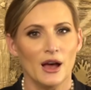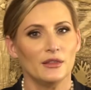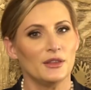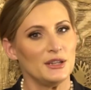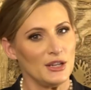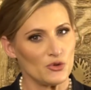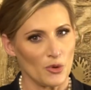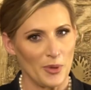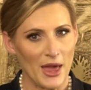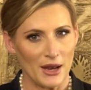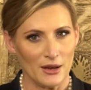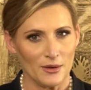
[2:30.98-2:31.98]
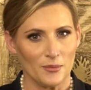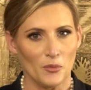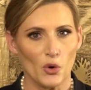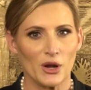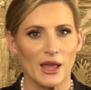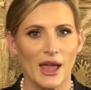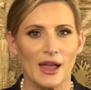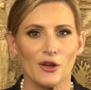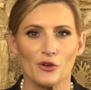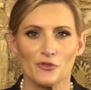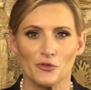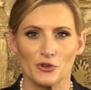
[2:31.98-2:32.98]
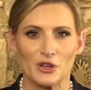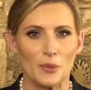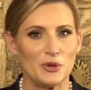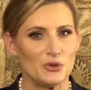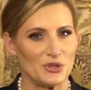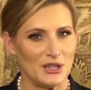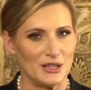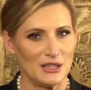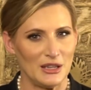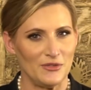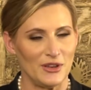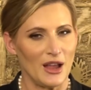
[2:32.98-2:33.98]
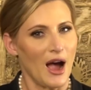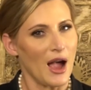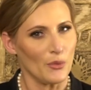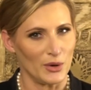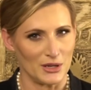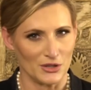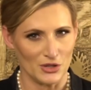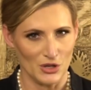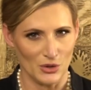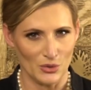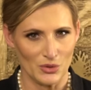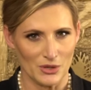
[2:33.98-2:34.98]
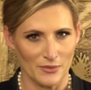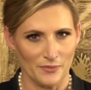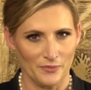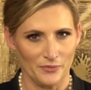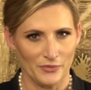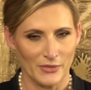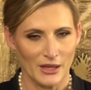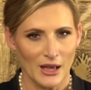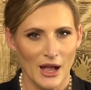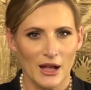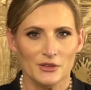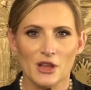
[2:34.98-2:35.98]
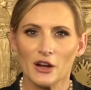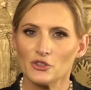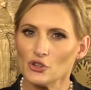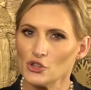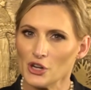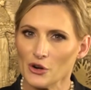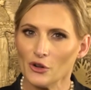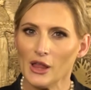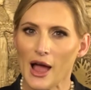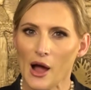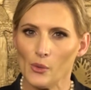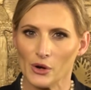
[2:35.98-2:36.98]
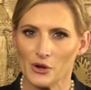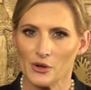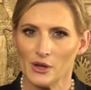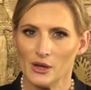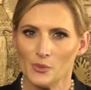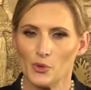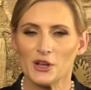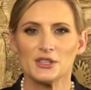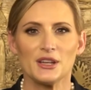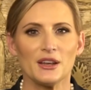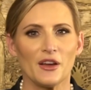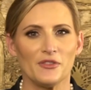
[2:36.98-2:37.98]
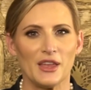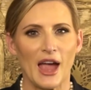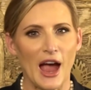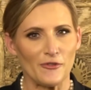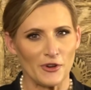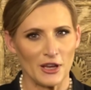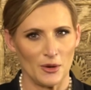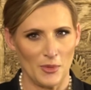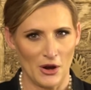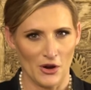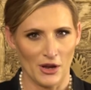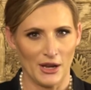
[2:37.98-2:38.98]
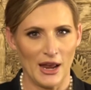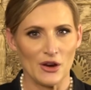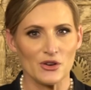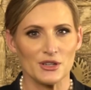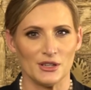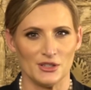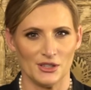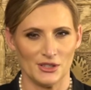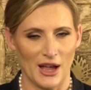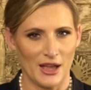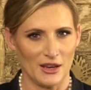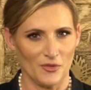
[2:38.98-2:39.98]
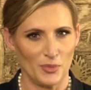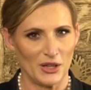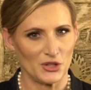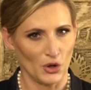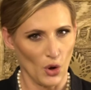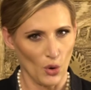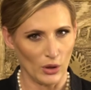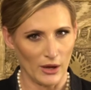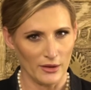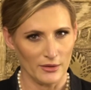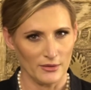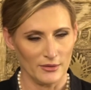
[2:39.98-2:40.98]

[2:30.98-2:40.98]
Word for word: Lanetra Bennett, morning anchor for WCTV Eyewitness News, Dr. Cheryl Howard, President of the African American Heritage Society of Pensacola,